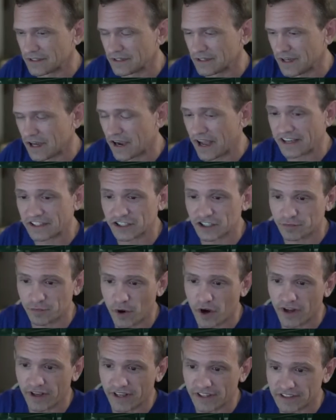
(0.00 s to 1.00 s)
Okay, so
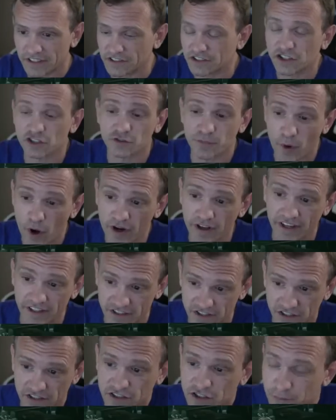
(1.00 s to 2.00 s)
Spartacus
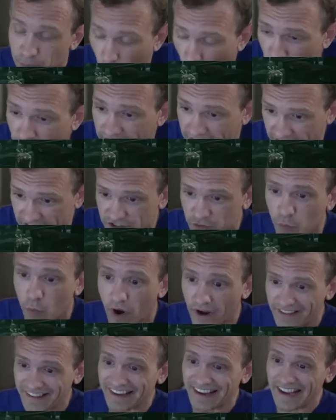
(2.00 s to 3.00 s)

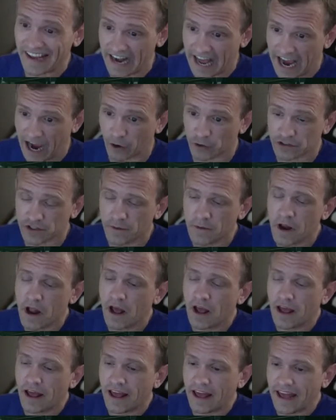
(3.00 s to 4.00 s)
wanted to get out.
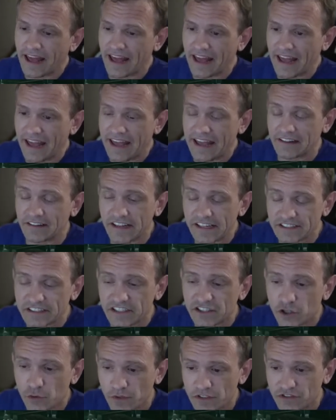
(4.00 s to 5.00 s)
He
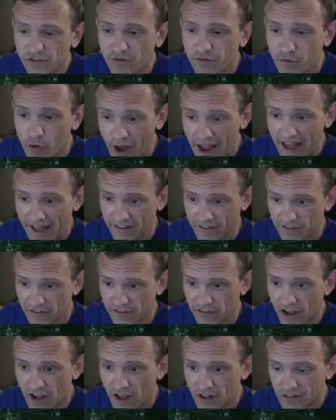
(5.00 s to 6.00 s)
listened to his
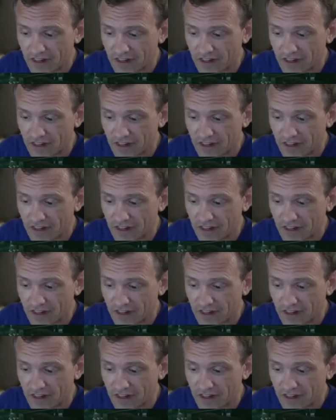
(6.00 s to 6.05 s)
friends.